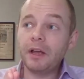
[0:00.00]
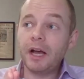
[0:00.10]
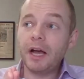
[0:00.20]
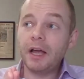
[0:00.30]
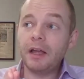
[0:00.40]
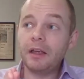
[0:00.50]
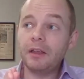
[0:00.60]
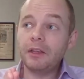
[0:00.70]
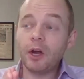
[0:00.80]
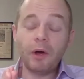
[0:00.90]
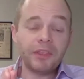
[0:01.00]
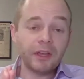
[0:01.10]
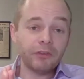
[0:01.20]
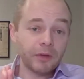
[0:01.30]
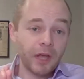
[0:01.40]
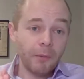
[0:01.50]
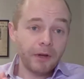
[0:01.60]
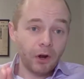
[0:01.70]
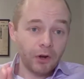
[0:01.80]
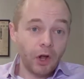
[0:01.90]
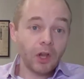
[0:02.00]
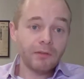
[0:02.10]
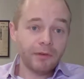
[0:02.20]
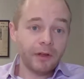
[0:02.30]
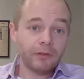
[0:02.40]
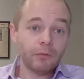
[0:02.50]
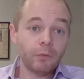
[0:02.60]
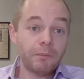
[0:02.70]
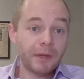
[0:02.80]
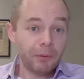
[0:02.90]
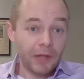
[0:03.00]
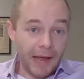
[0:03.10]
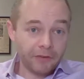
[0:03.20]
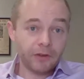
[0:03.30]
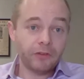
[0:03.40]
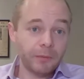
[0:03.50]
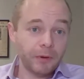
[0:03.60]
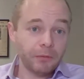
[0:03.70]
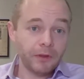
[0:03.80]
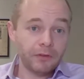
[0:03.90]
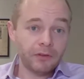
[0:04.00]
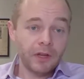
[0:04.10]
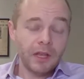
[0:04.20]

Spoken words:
I think it's incumbent on all of us when people ask us about this.